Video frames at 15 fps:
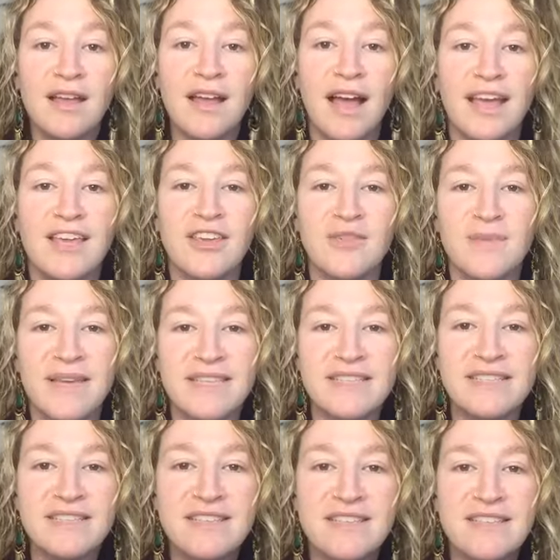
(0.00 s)
Hi
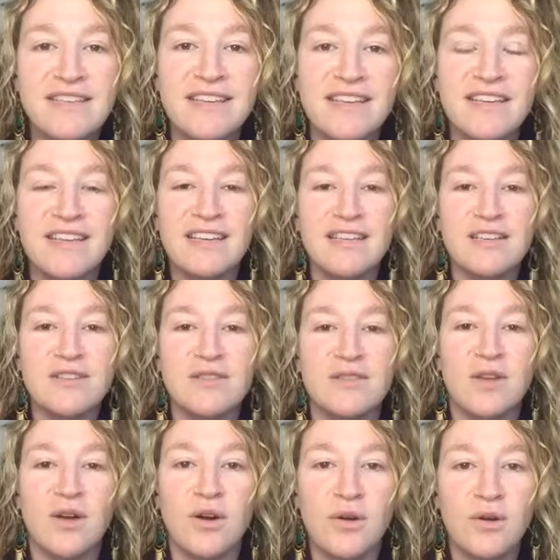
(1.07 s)
humans.
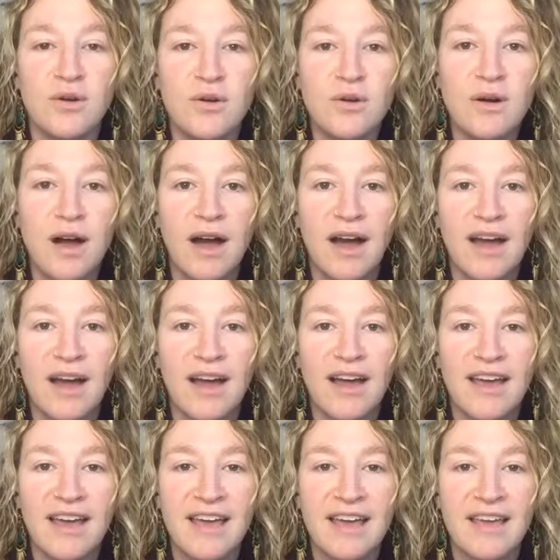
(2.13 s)
So
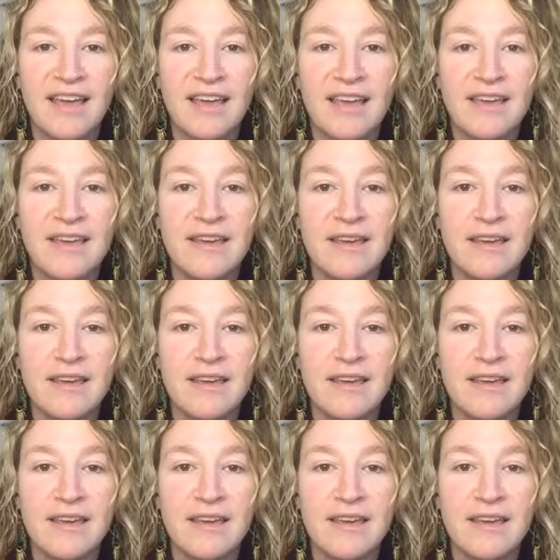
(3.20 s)
I